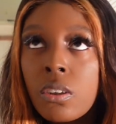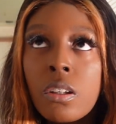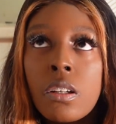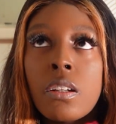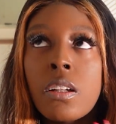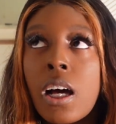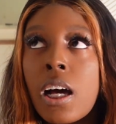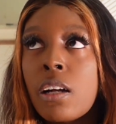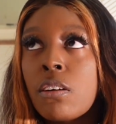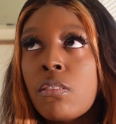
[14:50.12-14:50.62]

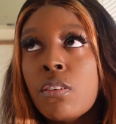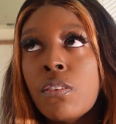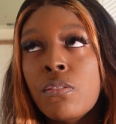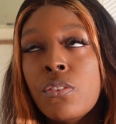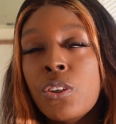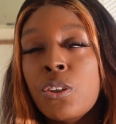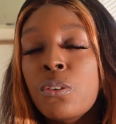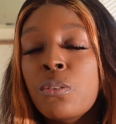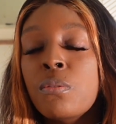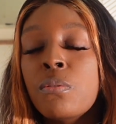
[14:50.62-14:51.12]
not a
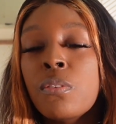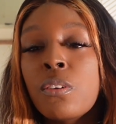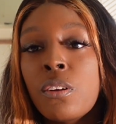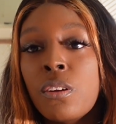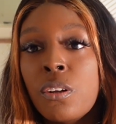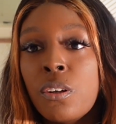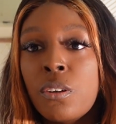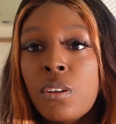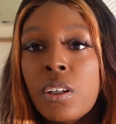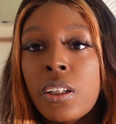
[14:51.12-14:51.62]
review,
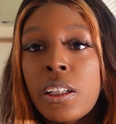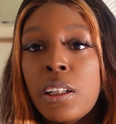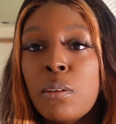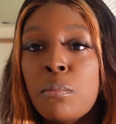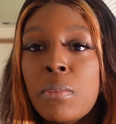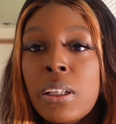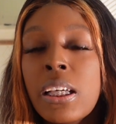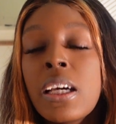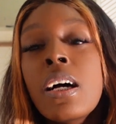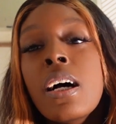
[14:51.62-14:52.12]
Lord help
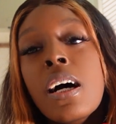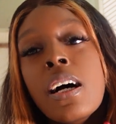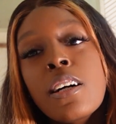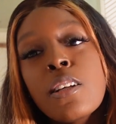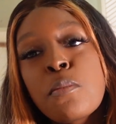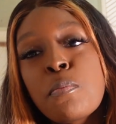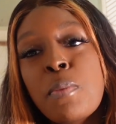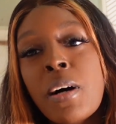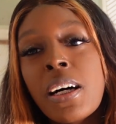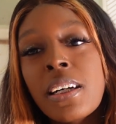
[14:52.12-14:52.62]
me, a
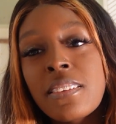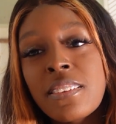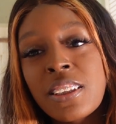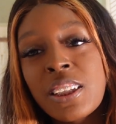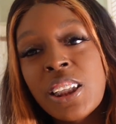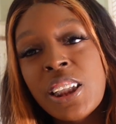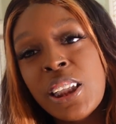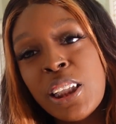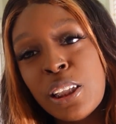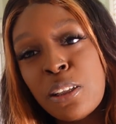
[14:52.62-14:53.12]

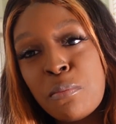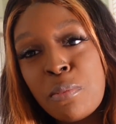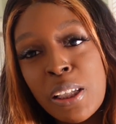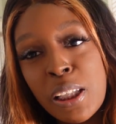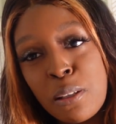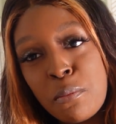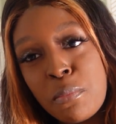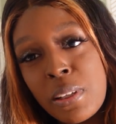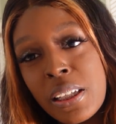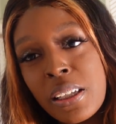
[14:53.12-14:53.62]
sponsorship
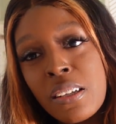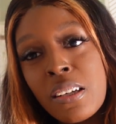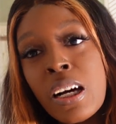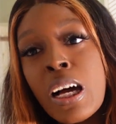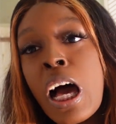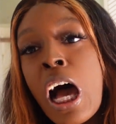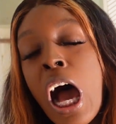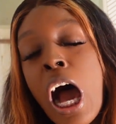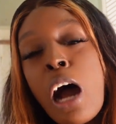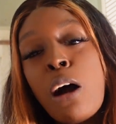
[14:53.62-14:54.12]
email,
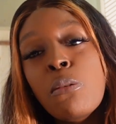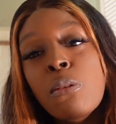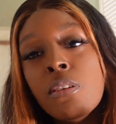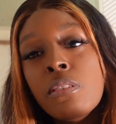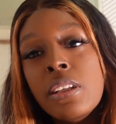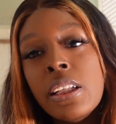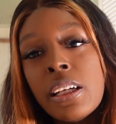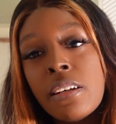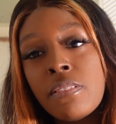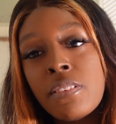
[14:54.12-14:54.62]
I will
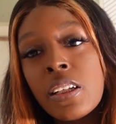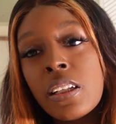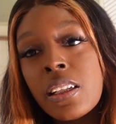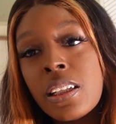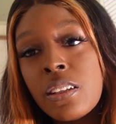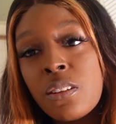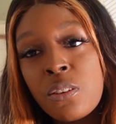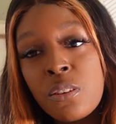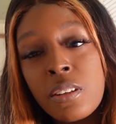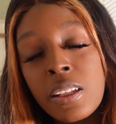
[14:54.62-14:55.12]
definitely
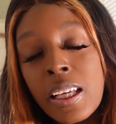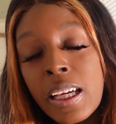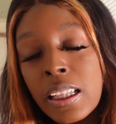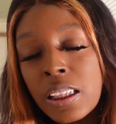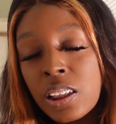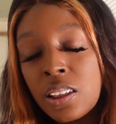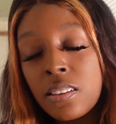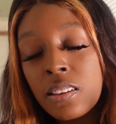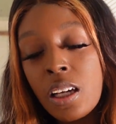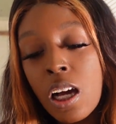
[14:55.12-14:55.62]
do that.
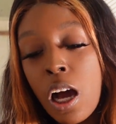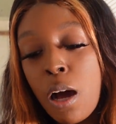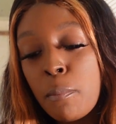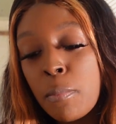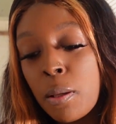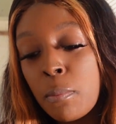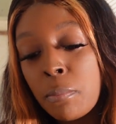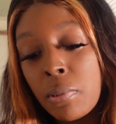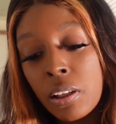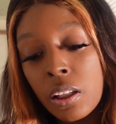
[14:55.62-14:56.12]
Just
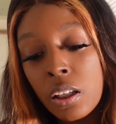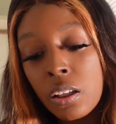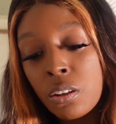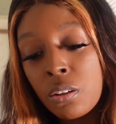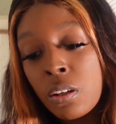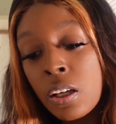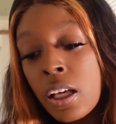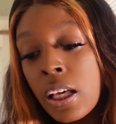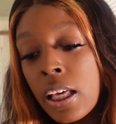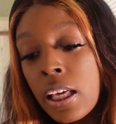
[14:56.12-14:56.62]
comment
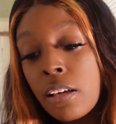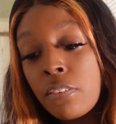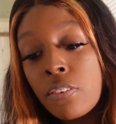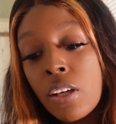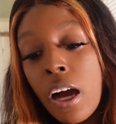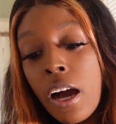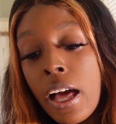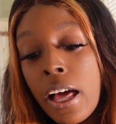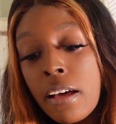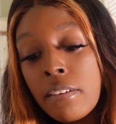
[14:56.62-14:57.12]
below. If
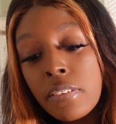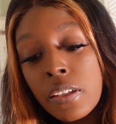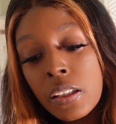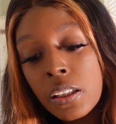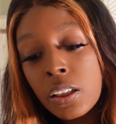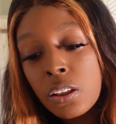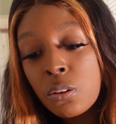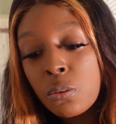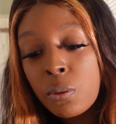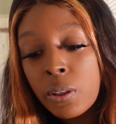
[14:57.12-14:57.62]
y'all have
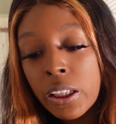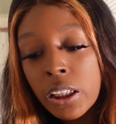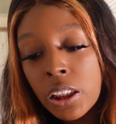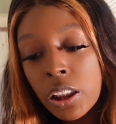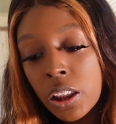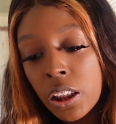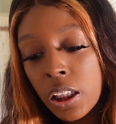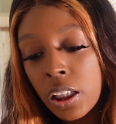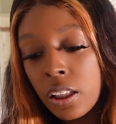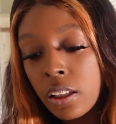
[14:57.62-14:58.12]
any
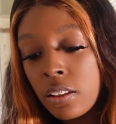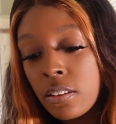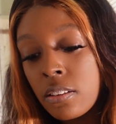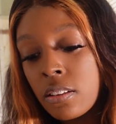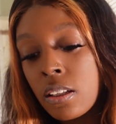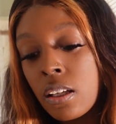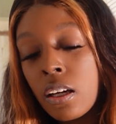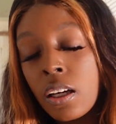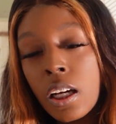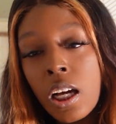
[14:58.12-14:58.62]

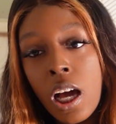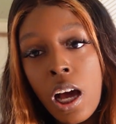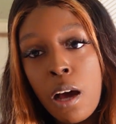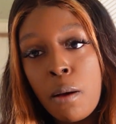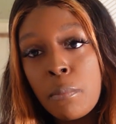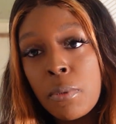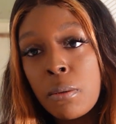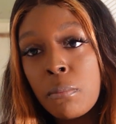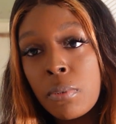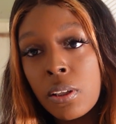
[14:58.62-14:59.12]
questions,
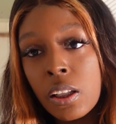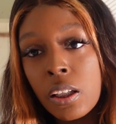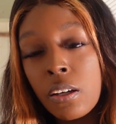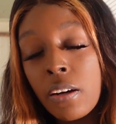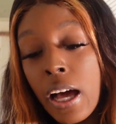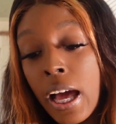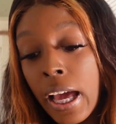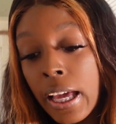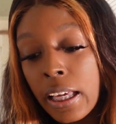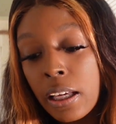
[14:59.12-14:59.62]
comment below.
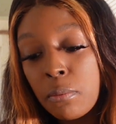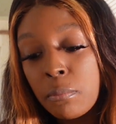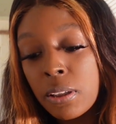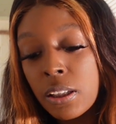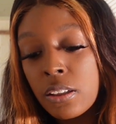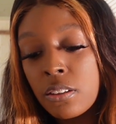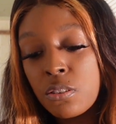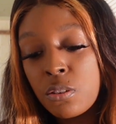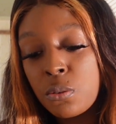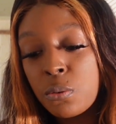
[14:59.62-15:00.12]
I am
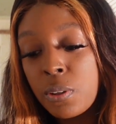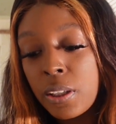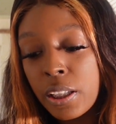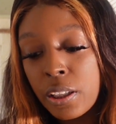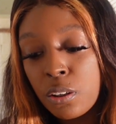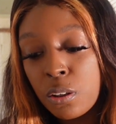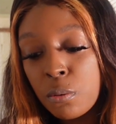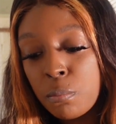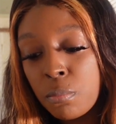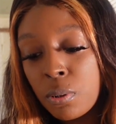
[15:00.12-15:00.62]
here to
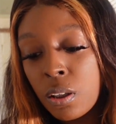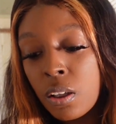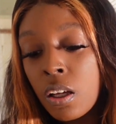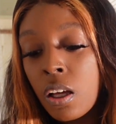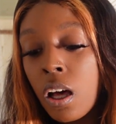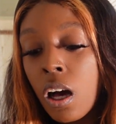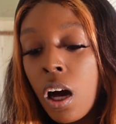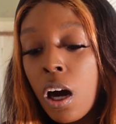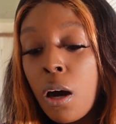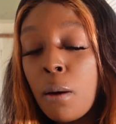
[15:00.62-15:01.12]
help.
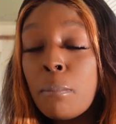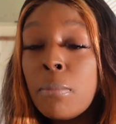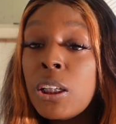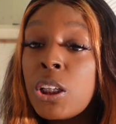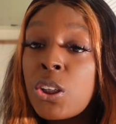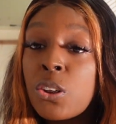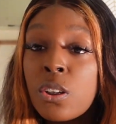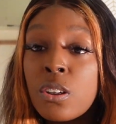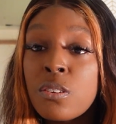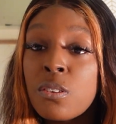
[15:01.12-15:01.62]
Be
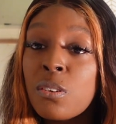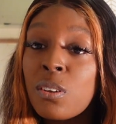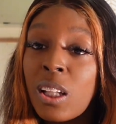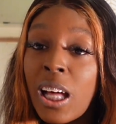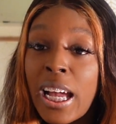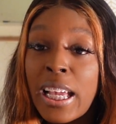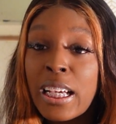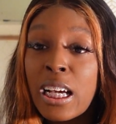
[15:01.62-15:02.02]
sure to like,